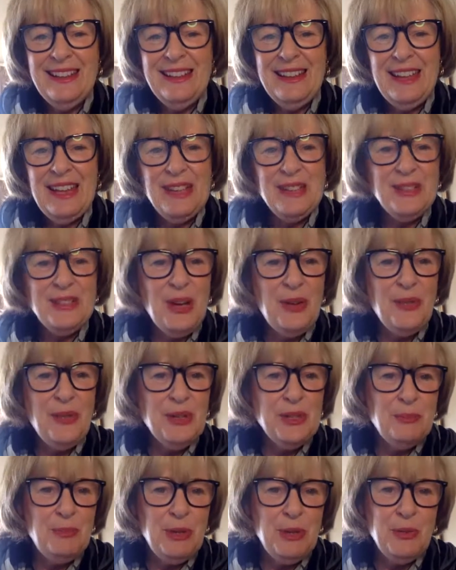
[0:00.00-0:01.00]
Yes, on
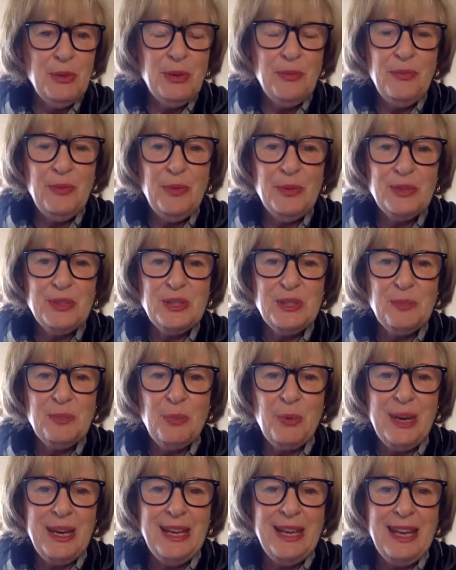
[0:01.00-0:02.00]
this beautiful
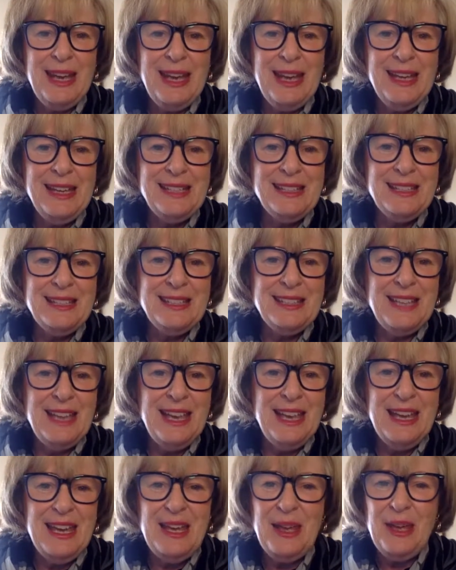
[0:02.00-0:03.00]
spring day
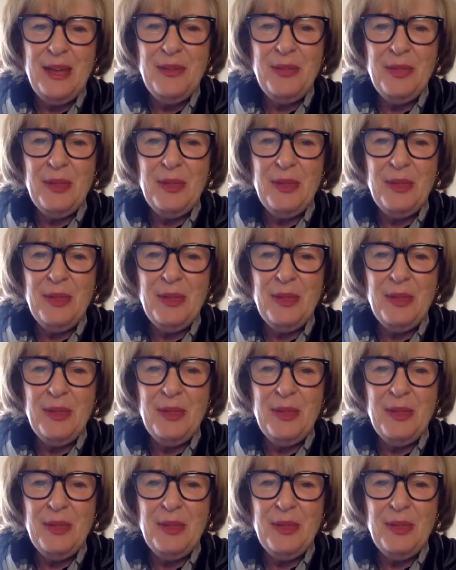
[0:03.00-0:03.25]
today,